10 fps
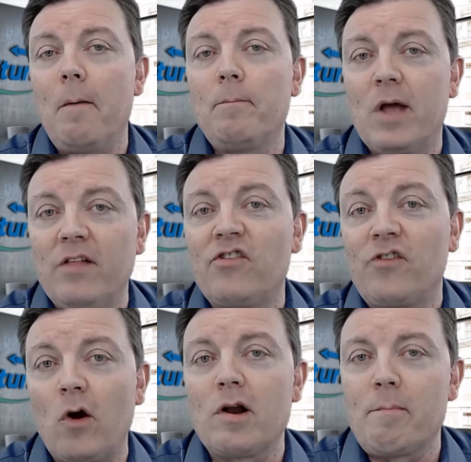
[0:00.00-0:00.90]

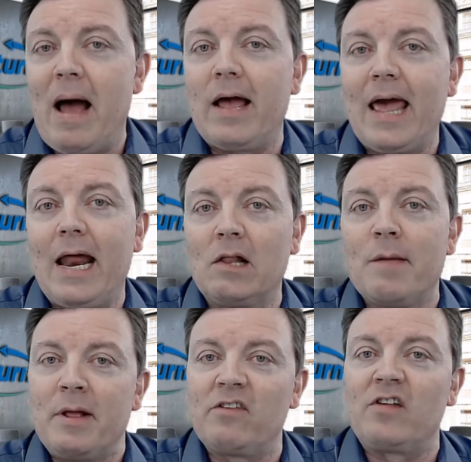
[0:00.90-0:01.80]
concerned about getting
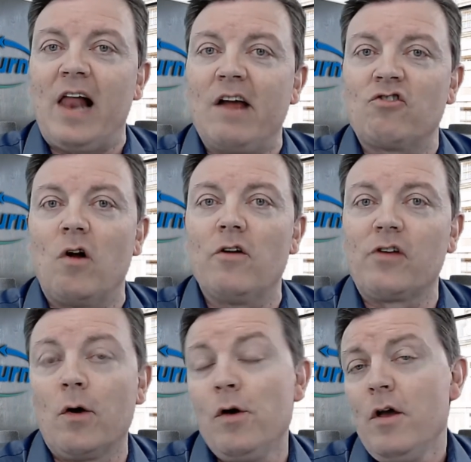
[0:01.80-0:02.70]
limits slashed
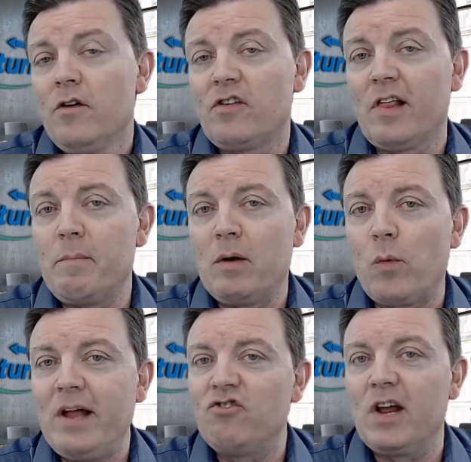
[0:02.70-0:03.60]
also. So they've been
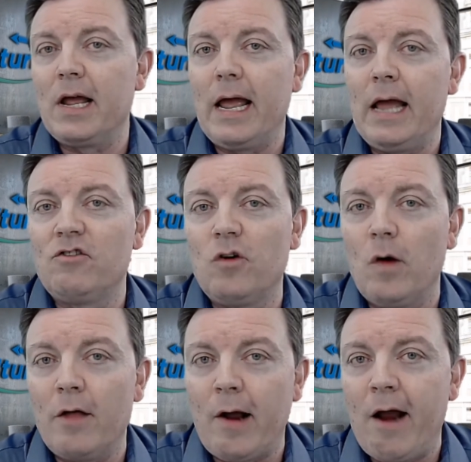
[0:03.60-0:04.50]
reaching into
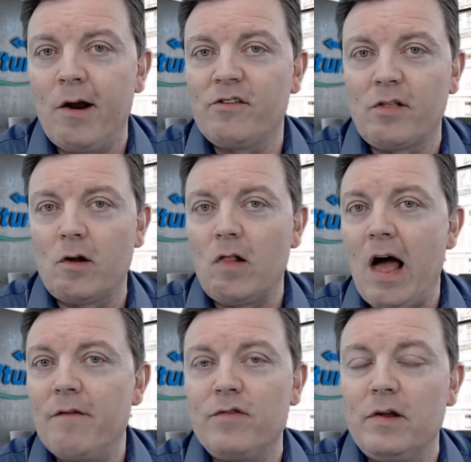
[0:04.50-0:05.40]
other areas of their
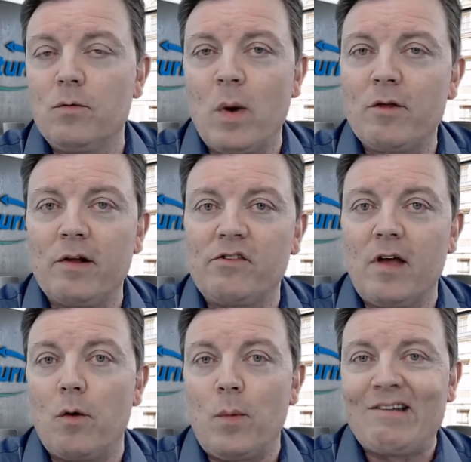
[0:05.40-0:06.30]
life, and whether it's
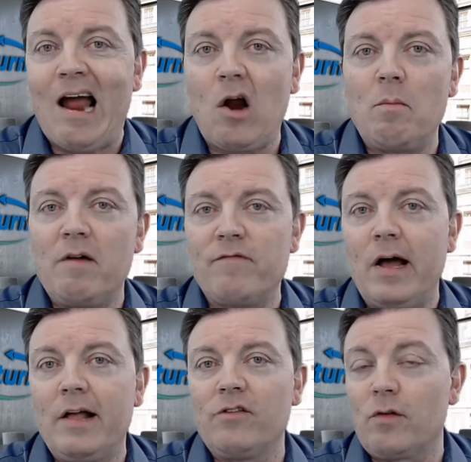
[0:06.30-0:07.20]
uh, retirement
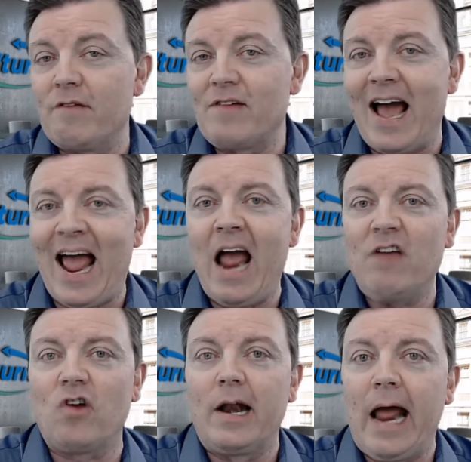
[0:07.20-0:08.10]
funds or they've got cash
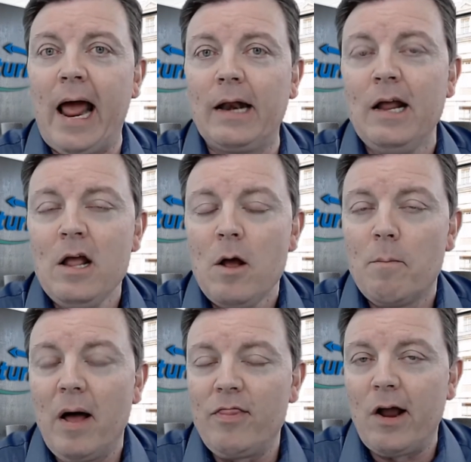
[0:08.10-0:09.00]
on them,
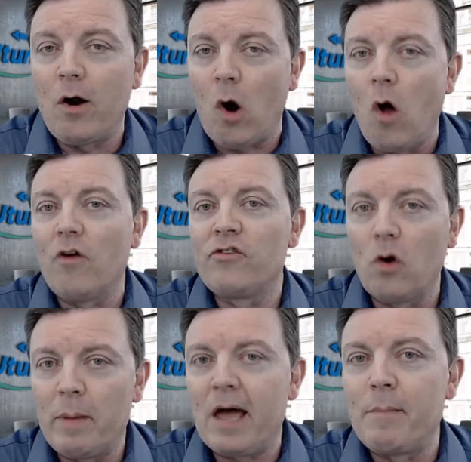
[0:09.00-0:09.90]
but they're also
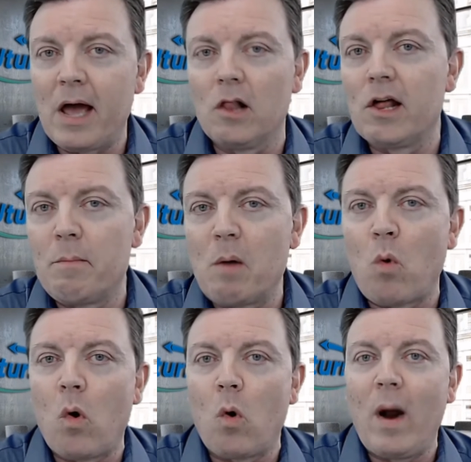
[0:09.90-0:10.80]
becoming a little bit
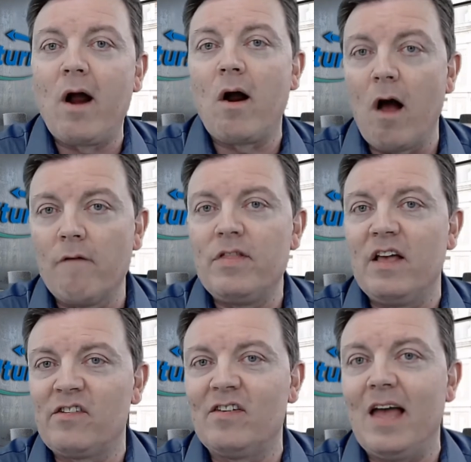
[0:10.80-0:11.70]
more aware of
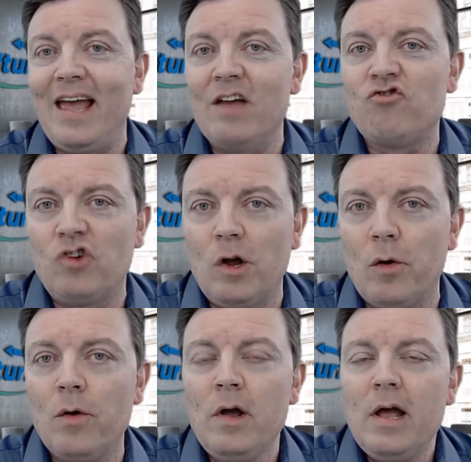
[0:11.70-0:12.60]
this issue,
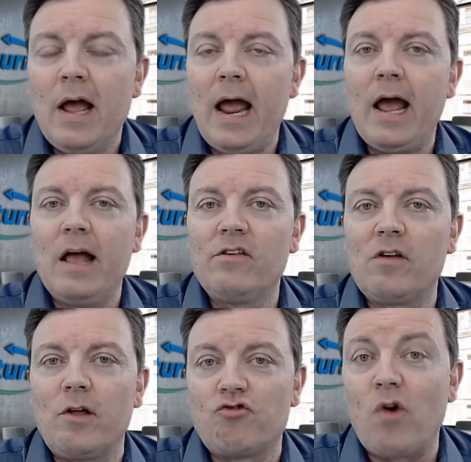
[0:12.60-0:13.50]
and so
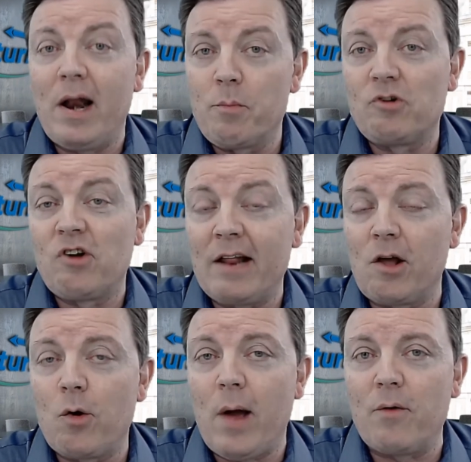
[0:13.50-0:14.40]
they're trying to protect
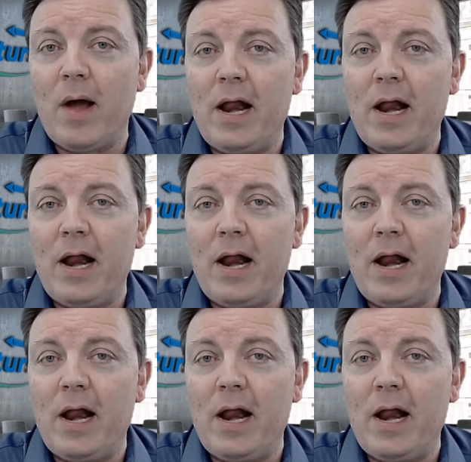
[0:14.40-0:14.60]
their credit rating.